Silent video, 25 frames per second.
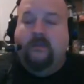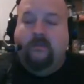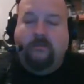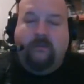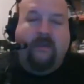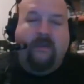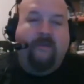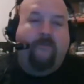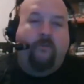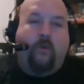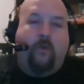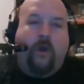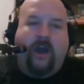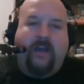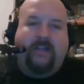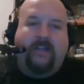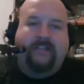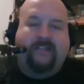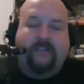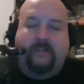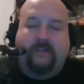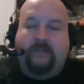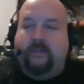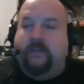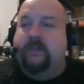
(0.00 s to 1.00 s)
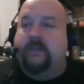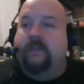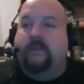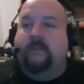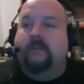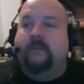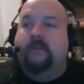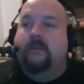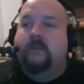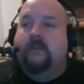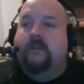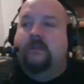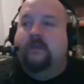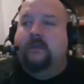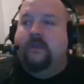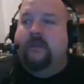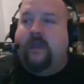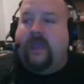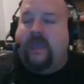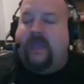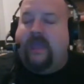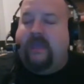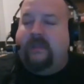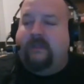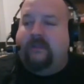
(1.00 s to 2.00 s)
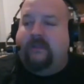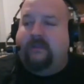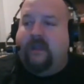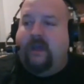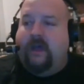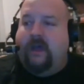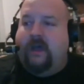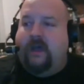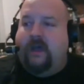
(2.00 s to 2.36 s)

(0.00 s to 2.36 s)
You have Watson and